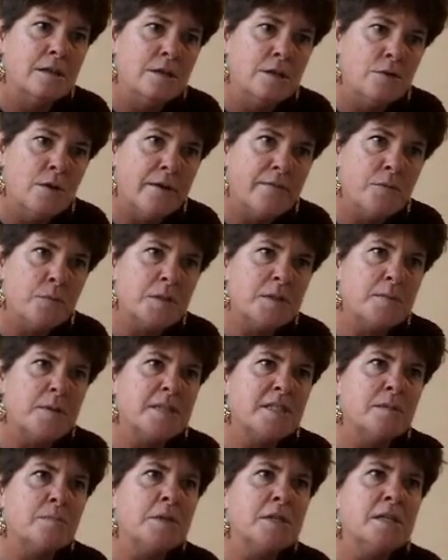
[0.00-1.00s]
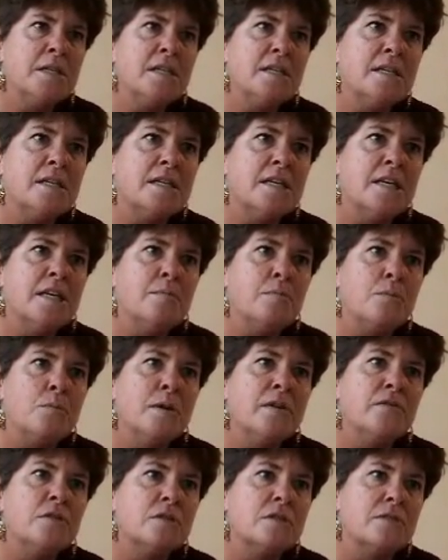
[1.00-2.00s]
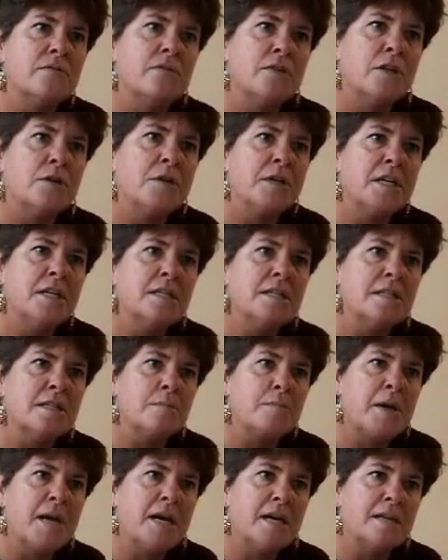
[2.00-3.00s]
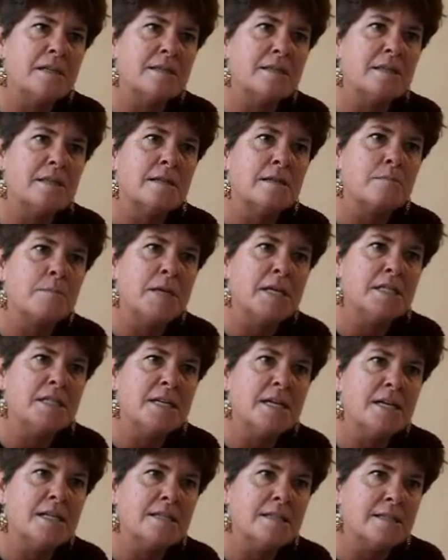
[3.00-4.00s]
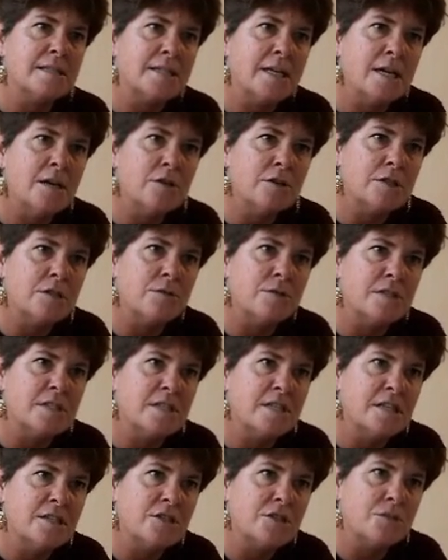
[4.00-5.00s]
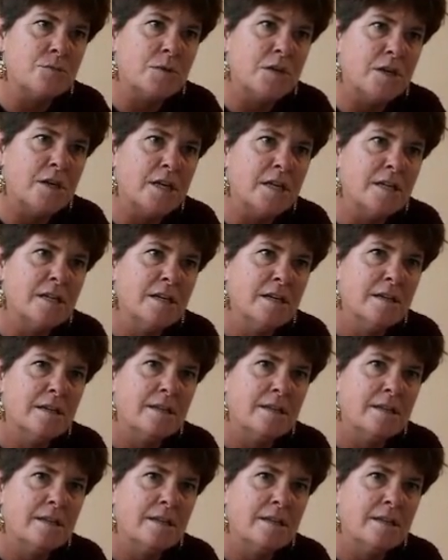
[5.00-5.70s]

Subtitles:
You have a responsibility to keep rivers flowing into the bay so that it maintains its character as an estuary.